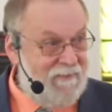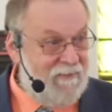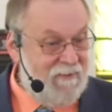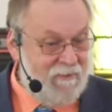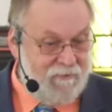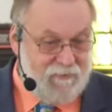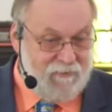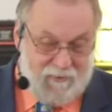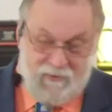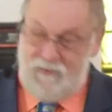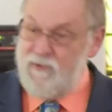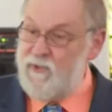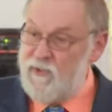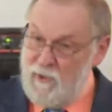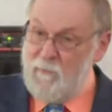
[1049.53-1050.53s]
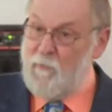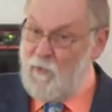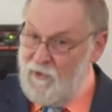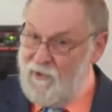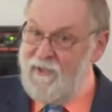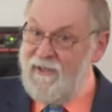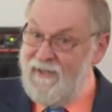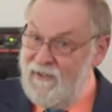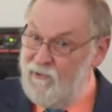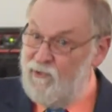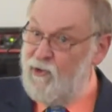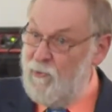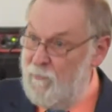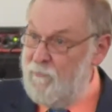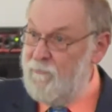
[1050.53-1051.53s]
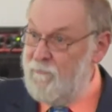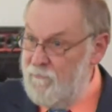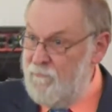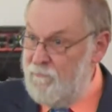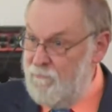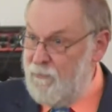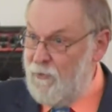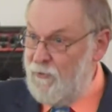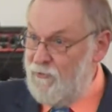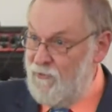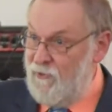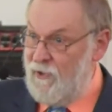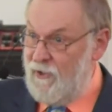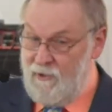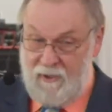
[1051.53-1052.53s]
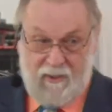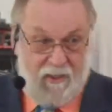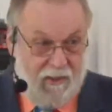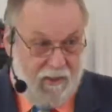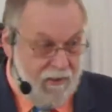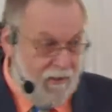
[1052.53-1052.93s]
So this is a complaint against him personally in